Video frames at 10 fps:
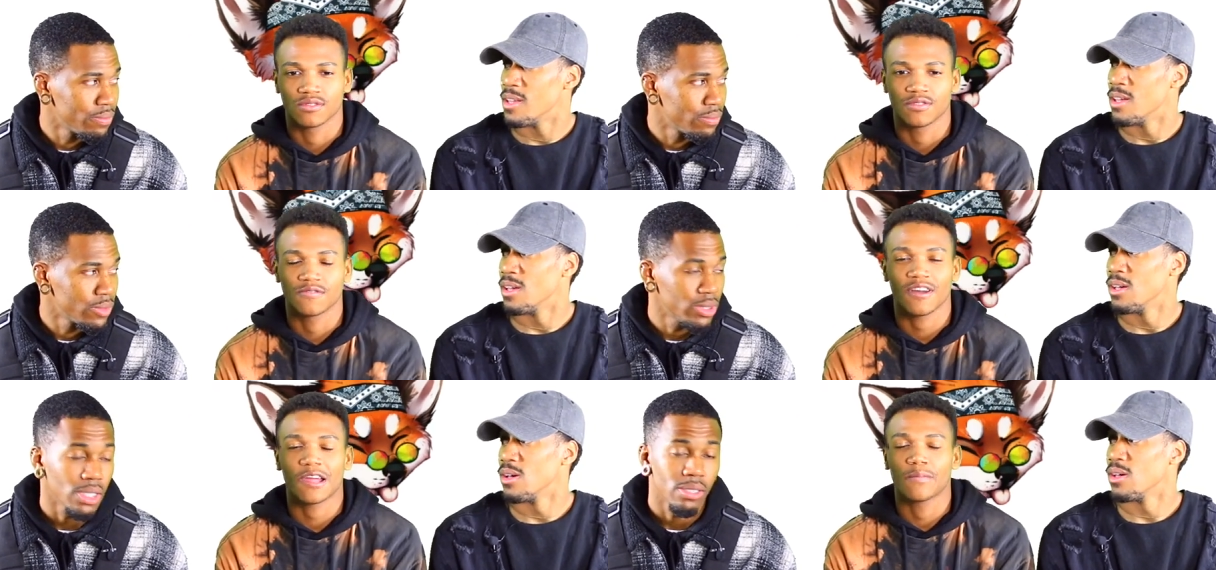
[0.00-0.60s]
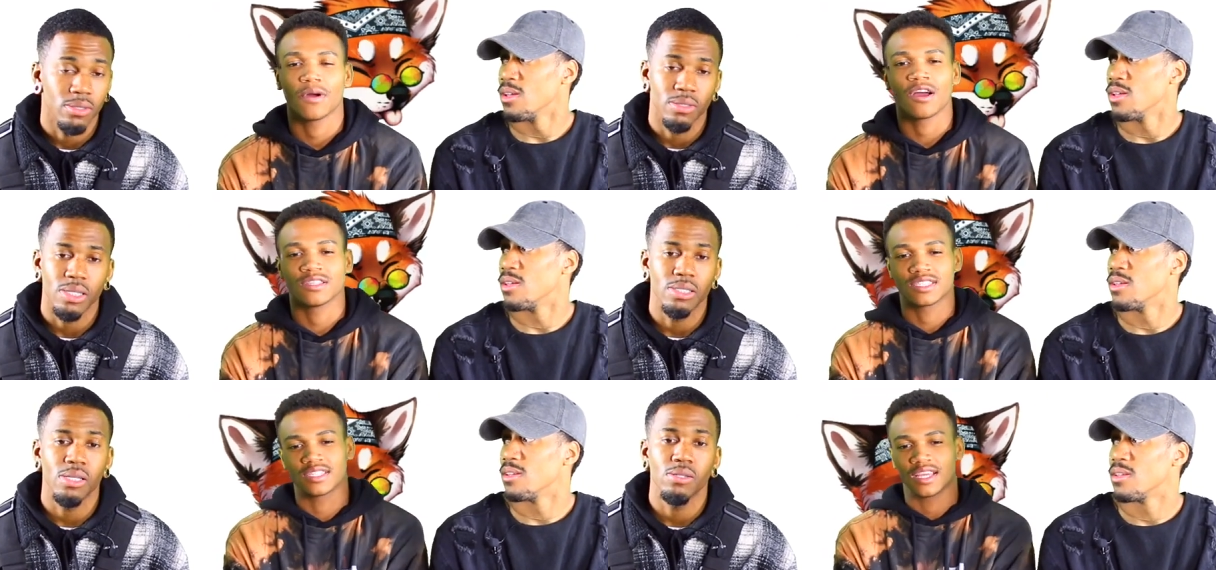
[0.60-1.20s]
Speaker 1: five bars.
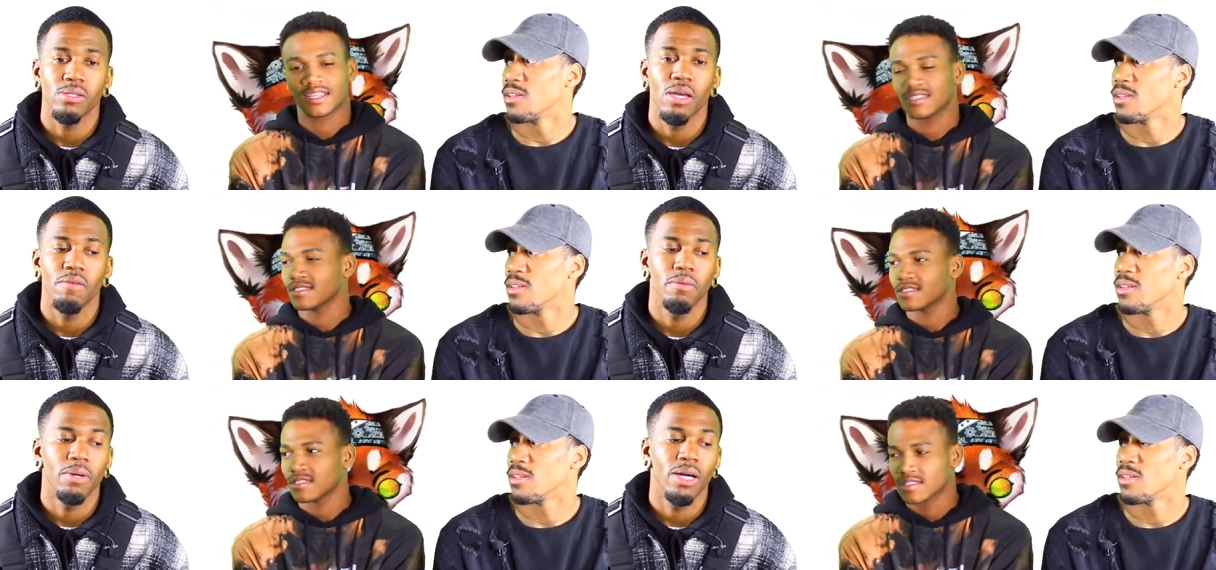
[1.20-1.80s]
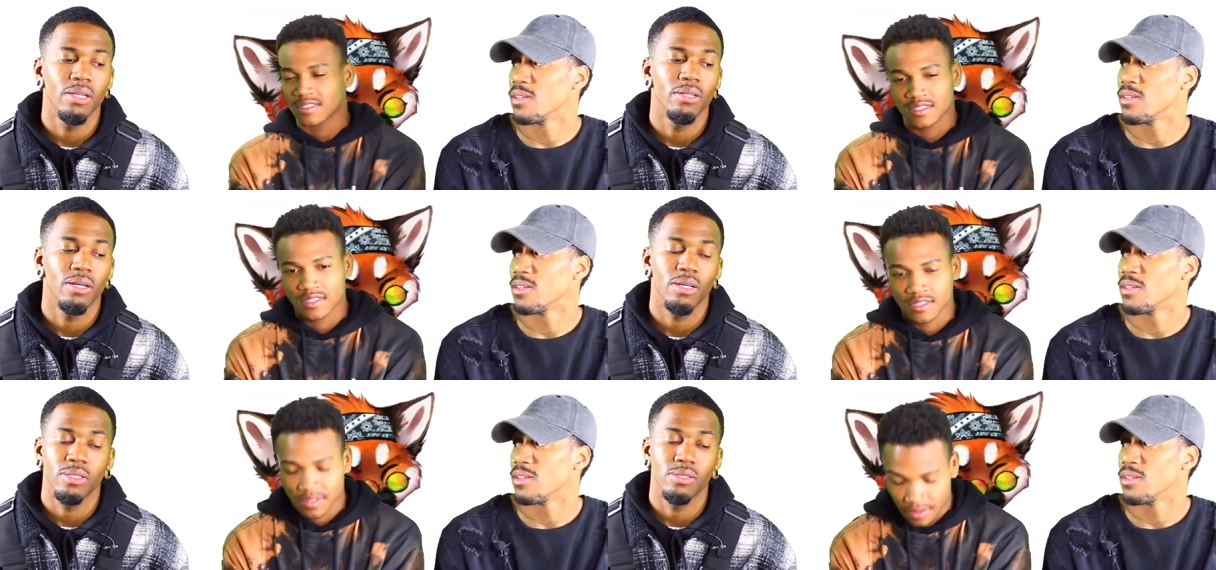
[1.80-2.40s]
Shout out to everybody. I
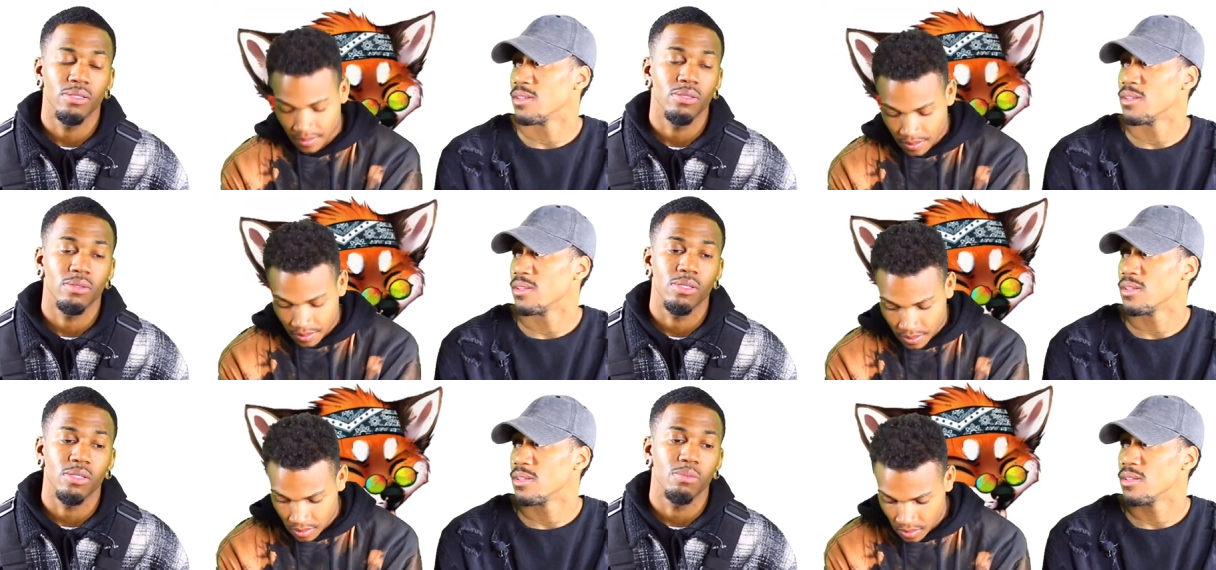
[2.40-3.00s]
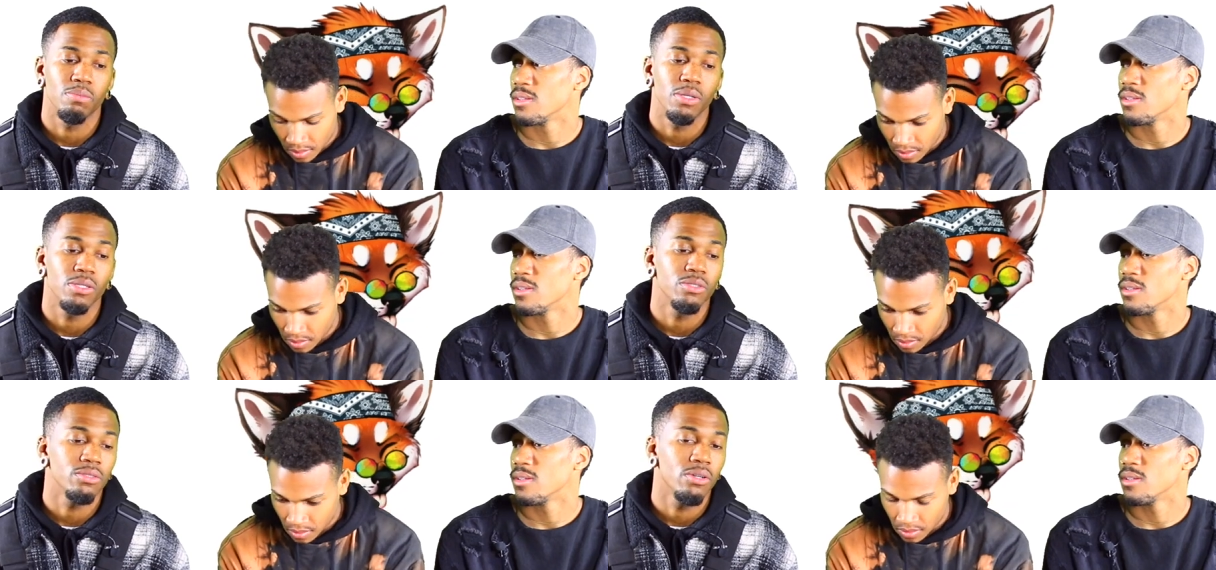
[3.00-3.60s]
guess that's that's being
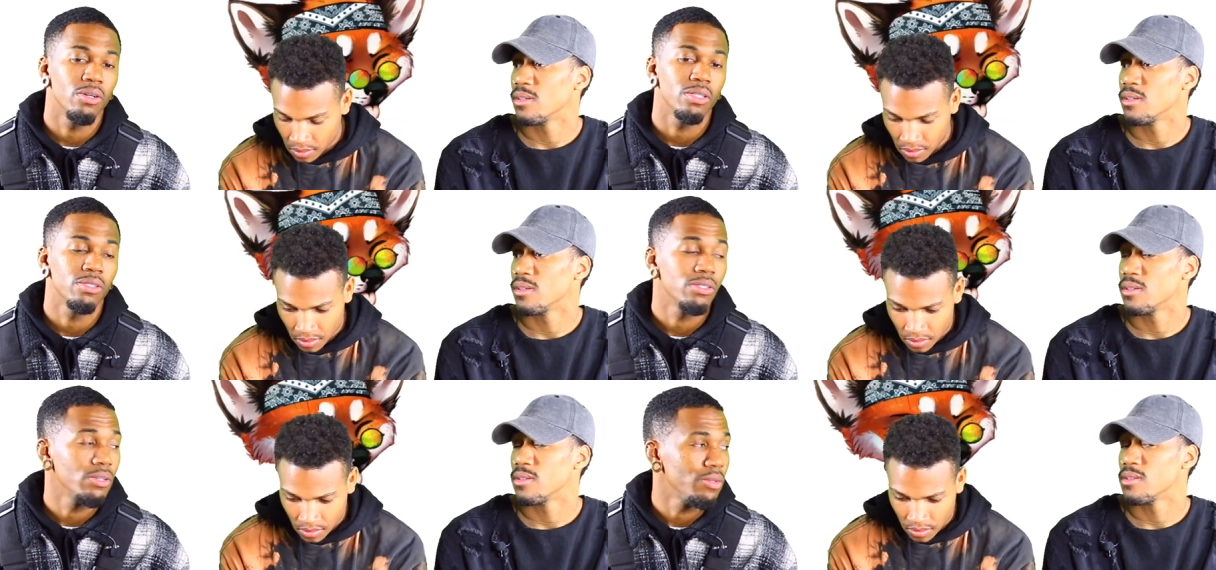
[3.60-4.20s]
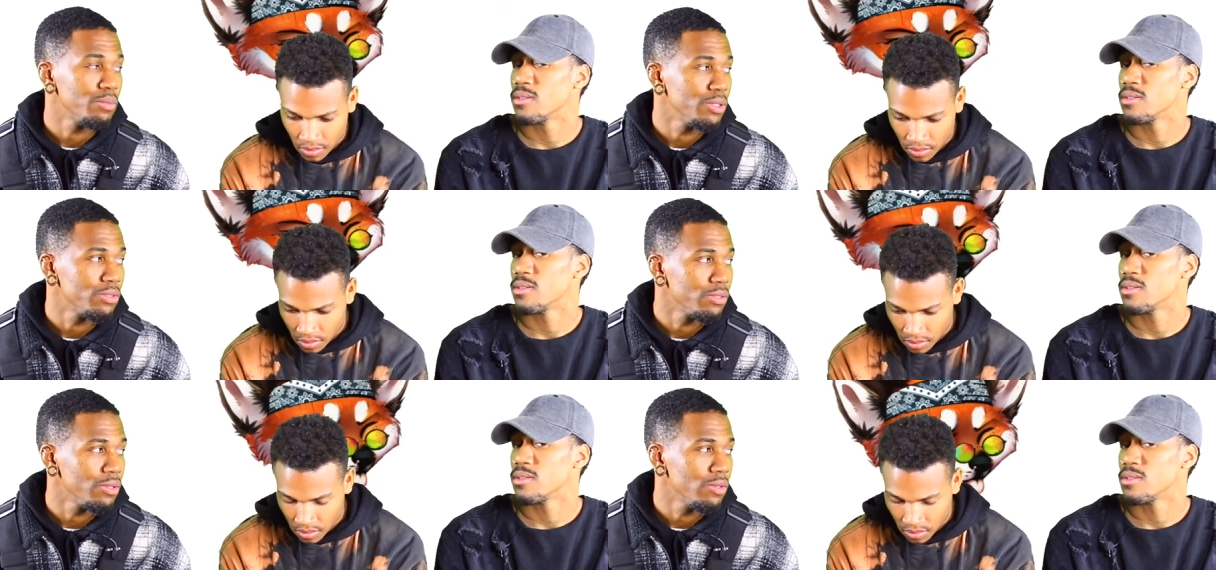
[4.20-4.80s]
strong. Continue to be
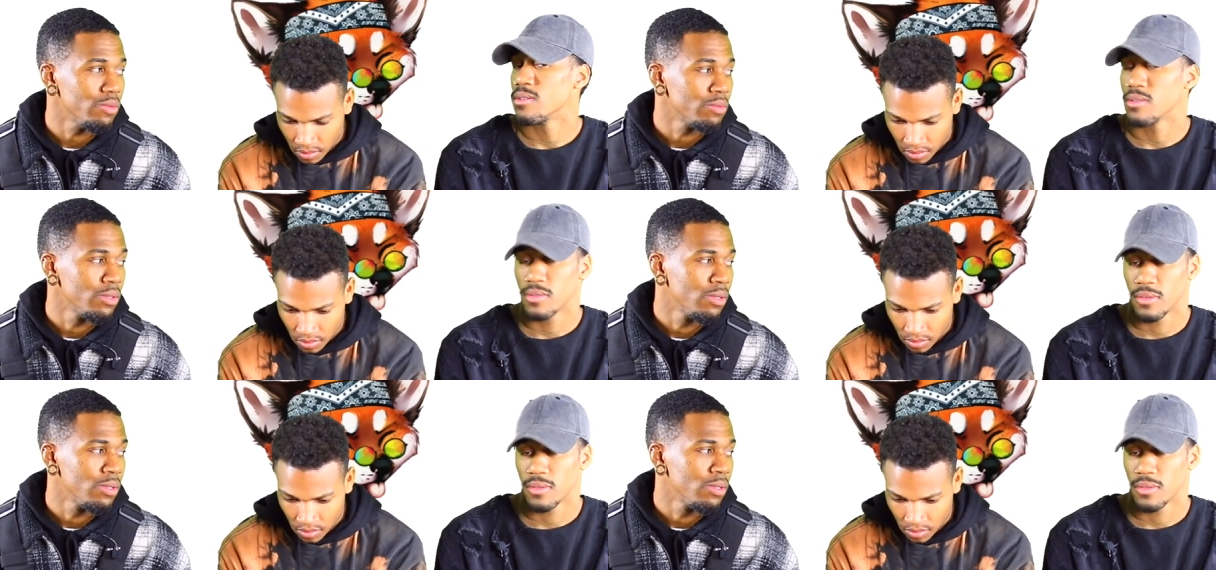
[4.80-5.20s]
strong.